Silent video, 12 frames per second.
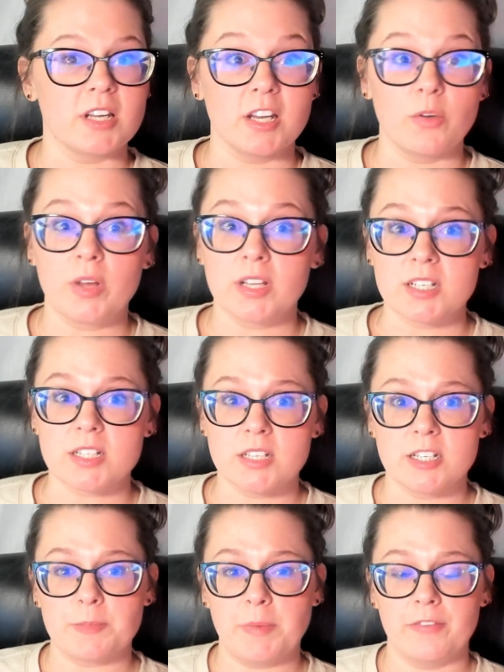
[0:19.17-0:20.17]
anyone
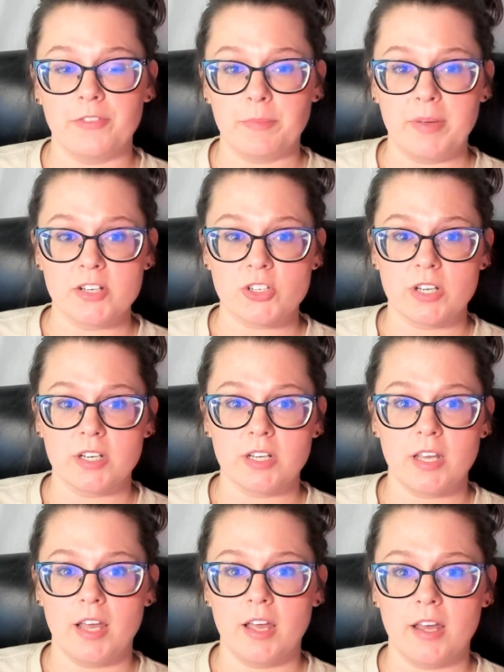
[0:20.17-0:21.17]
listening to my information
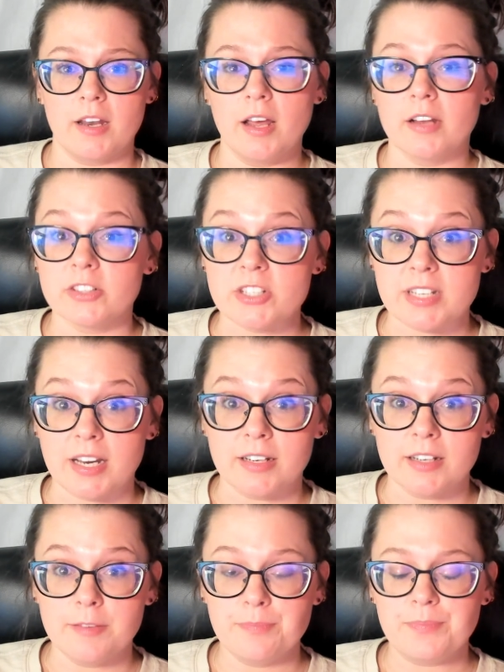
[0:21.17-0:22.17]
can understand
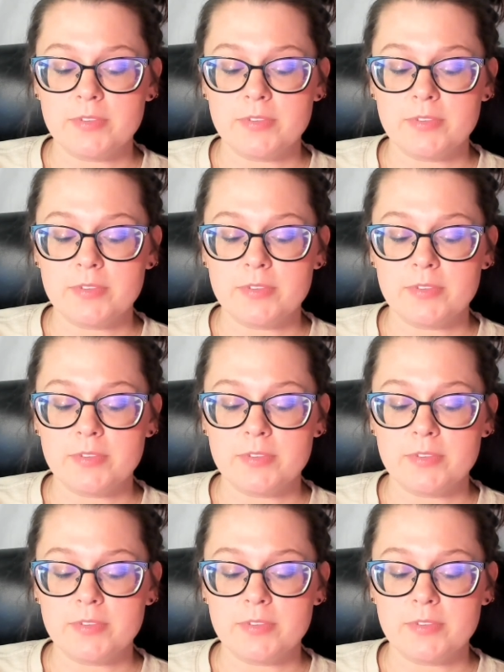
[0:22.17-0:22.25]
it,